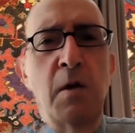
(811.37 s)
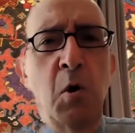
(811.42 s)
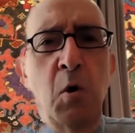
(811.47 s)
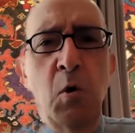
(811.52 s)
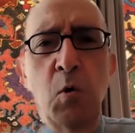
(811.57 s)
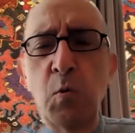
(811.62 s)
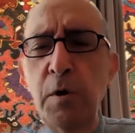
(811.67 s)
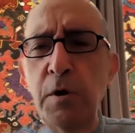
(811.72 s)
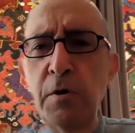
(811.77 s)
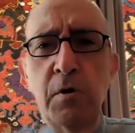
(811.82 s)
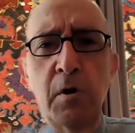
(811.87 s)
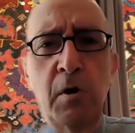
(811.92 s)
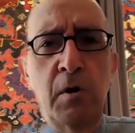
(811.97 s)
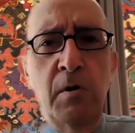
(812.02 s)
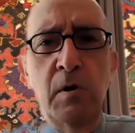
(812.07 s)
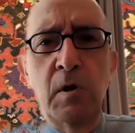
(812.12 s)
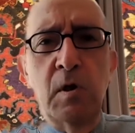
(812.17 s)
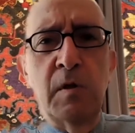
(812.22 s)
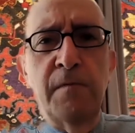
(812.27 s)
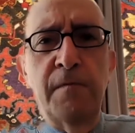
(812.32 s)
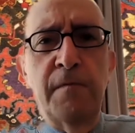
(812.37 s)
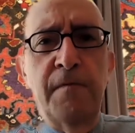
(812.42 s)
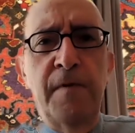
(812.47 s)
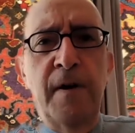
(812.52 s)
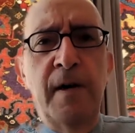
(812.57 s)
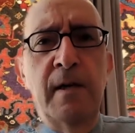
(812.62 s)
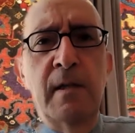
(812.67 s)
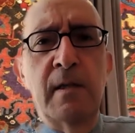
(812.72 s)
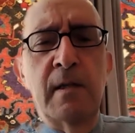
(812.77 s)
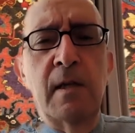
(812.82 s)
no, we're going to
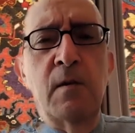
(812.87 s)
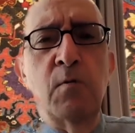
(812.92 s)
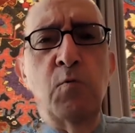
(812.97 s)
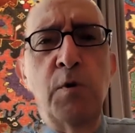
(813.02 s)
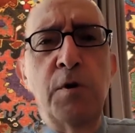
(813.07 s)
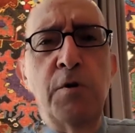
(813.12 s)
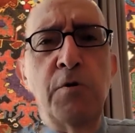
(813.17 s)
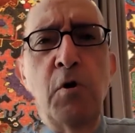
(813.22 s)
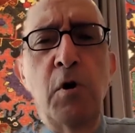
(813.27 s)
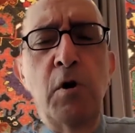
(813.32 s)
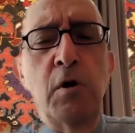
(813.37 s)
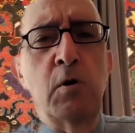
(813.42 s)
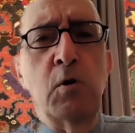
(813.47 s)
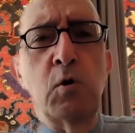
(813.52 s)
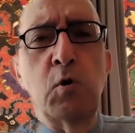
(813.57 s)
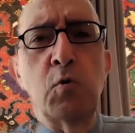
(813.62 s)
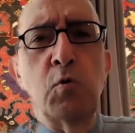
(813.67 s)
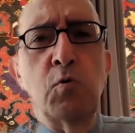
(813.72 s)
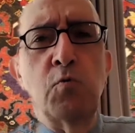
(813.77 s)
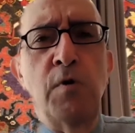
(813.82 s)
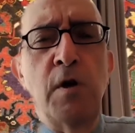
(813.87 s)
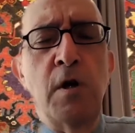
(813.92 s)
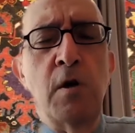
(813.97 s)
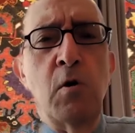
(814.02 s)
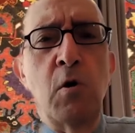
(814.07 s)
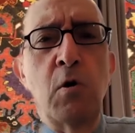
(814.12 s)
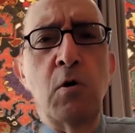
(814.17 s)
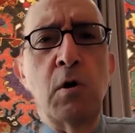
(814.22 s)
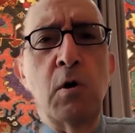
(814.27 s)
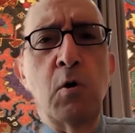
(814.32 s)
fight and we're going to
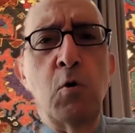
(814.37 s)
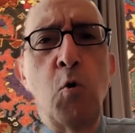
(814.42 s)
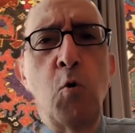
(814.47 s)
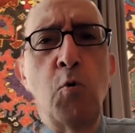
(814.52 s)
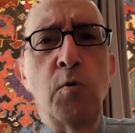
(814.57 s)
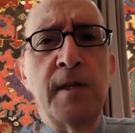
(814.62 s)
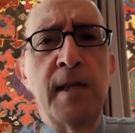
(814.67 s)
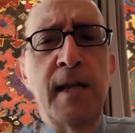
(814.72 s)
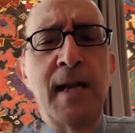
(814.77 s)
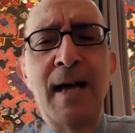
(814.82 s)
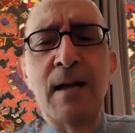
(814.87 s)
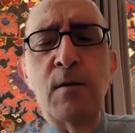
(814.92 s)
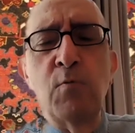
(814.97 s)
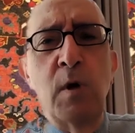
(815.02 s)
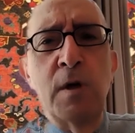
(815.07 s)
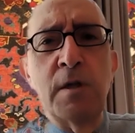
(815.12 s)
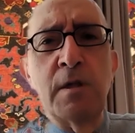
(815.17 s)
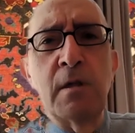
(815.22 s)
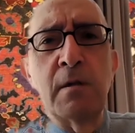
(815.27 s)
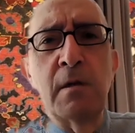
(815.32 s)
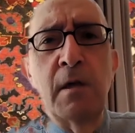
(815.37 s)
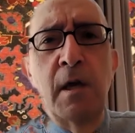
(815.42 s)
reconquer all the land. What?